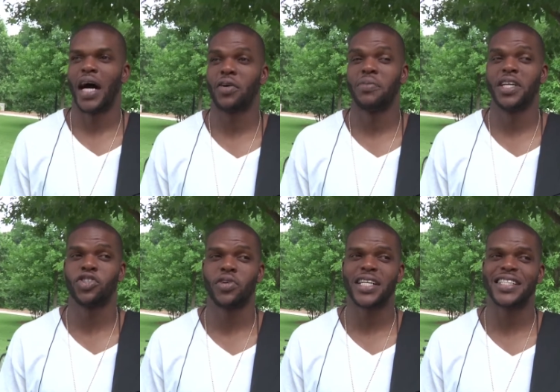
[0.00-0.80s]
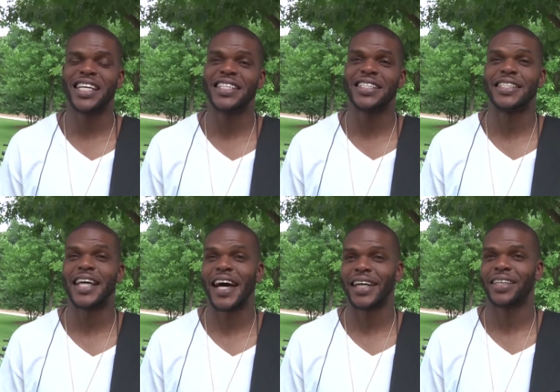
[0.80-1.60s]
I would make sure that stays
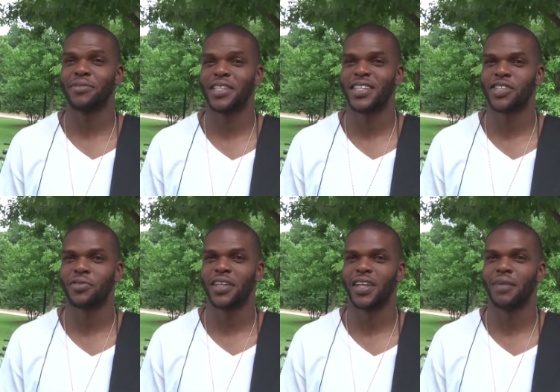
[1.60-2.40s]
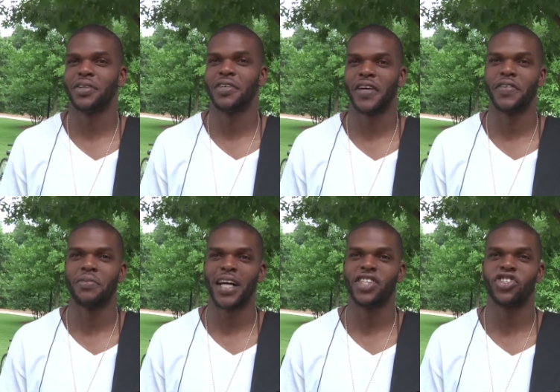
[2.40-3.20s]
intact because that's a right that I believe
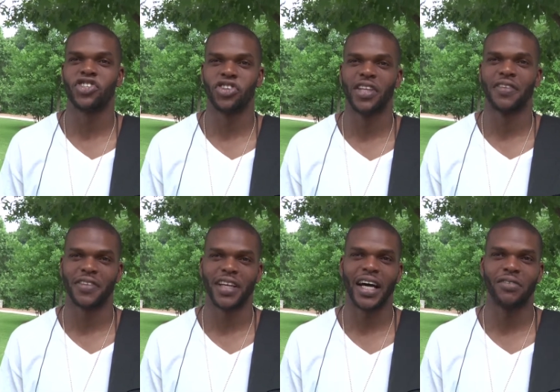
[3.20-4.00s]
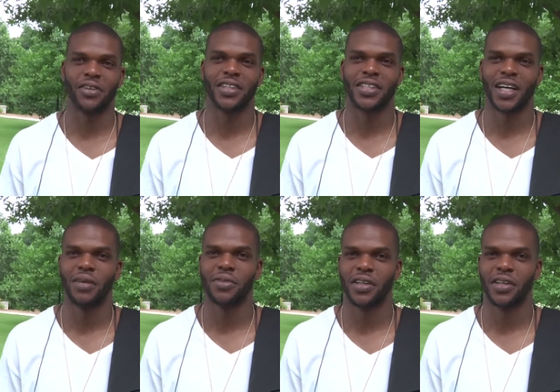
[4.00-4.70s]
everybody should definitely have all the time.